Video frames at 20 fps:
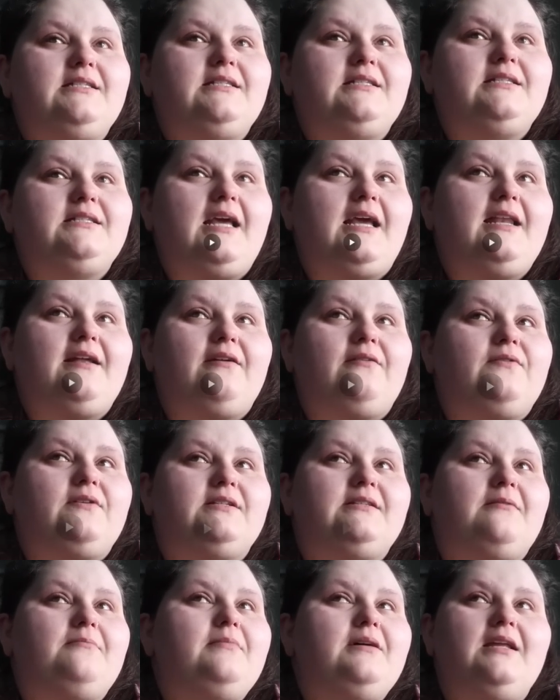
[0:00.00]
Destiny. Here for
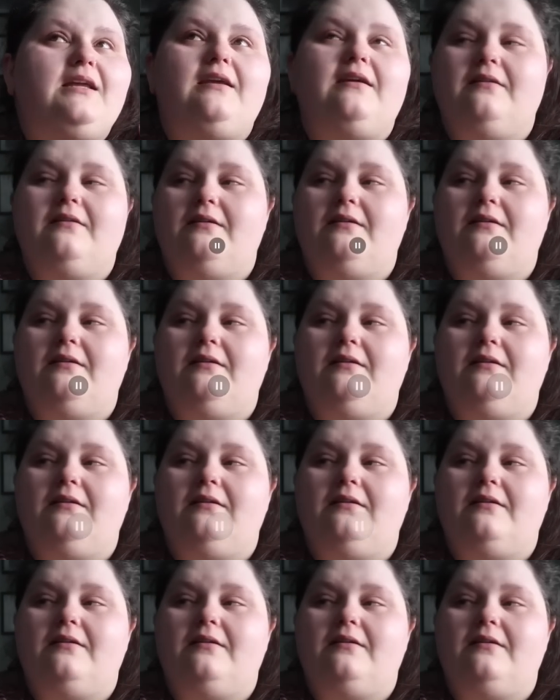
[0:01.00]
somebody.
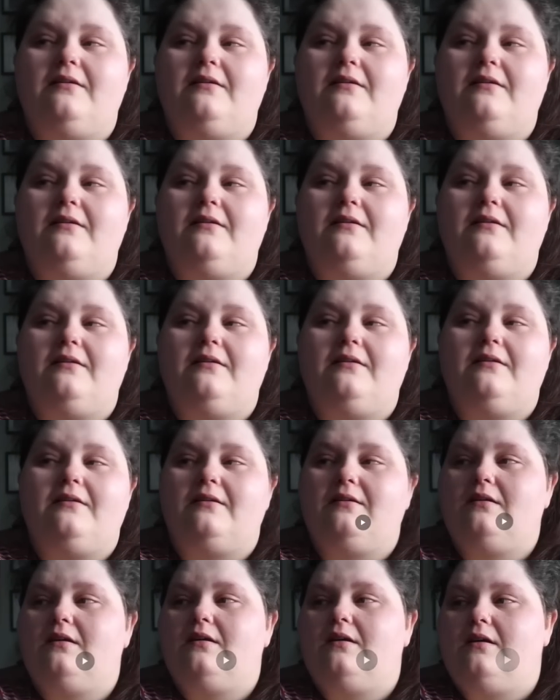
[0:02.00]

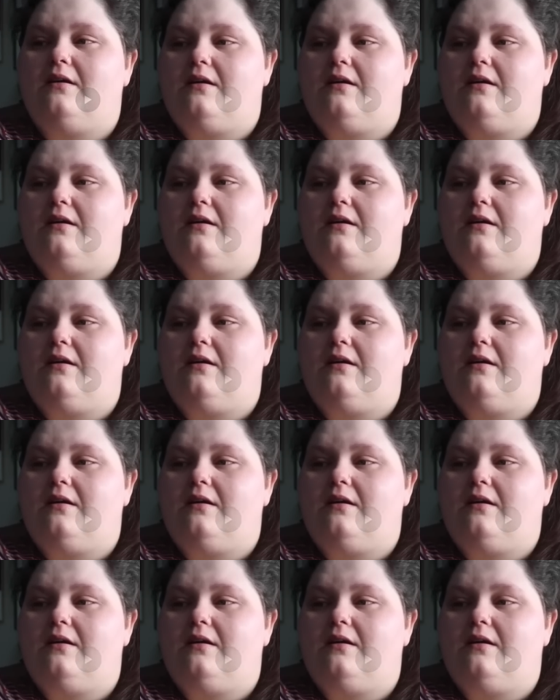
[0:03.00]
Feline.